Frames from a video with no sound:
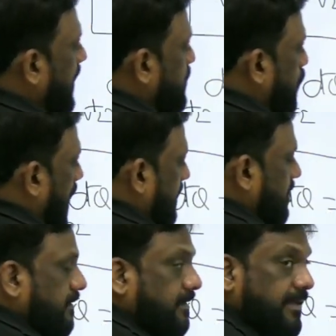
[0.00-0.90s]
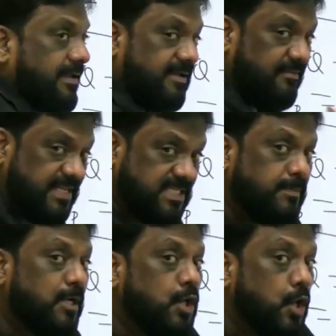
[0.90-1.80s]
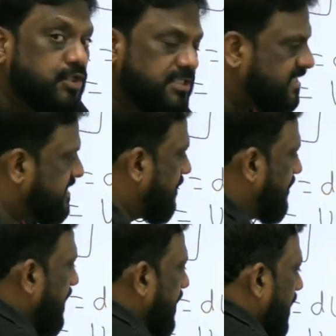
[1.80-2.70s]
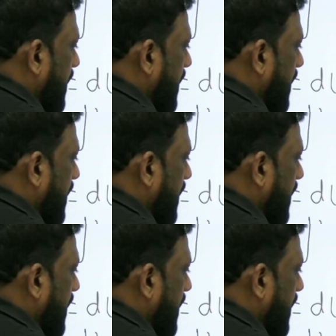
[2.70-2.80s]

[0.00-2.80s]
plus work. Reversible closed system